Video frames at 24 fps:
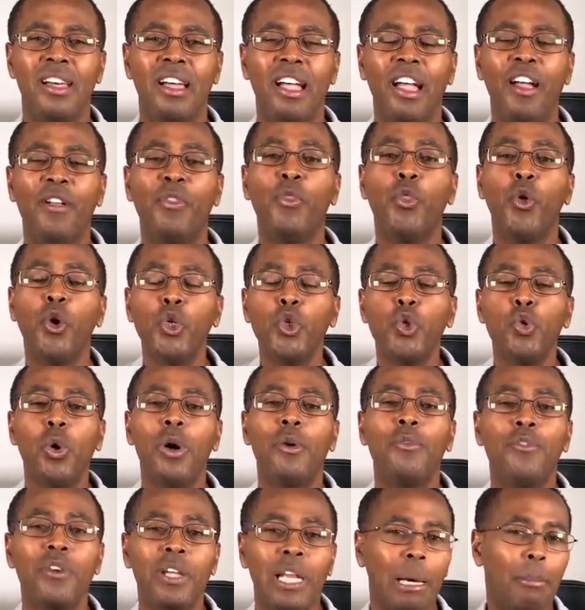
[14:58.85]
And those who
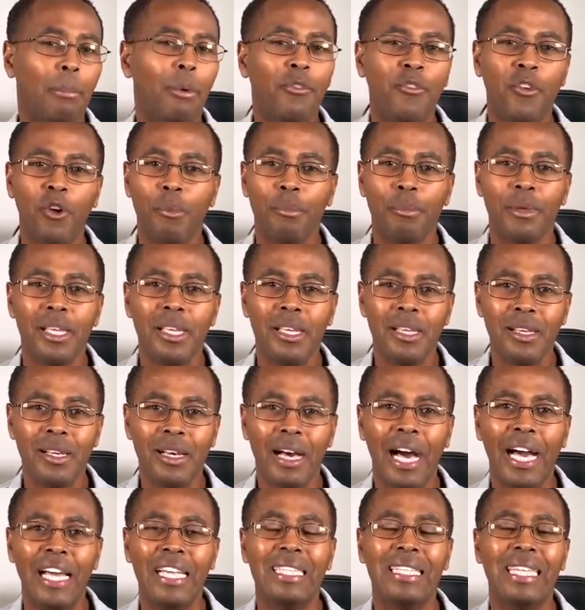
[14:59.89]
are available for me,
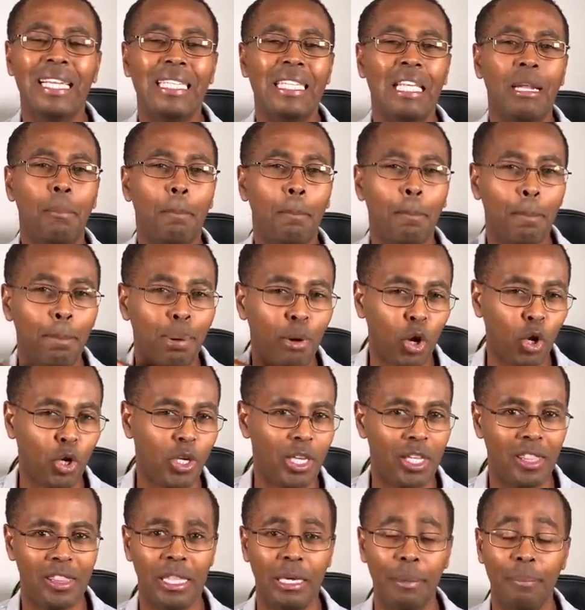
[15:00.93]
I started
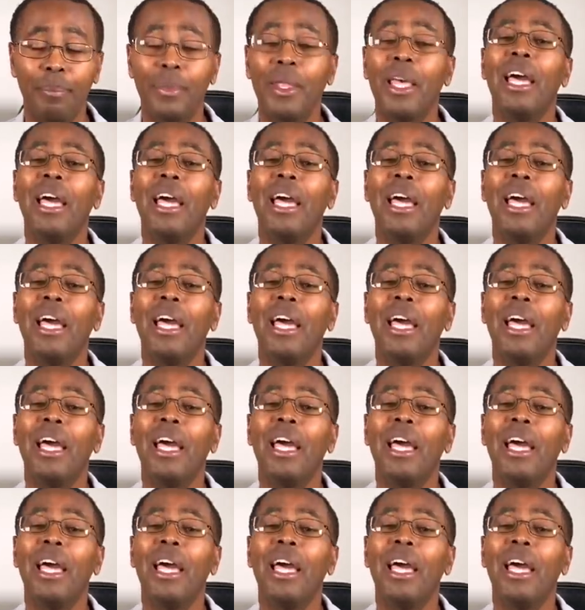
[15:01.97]
blocking them.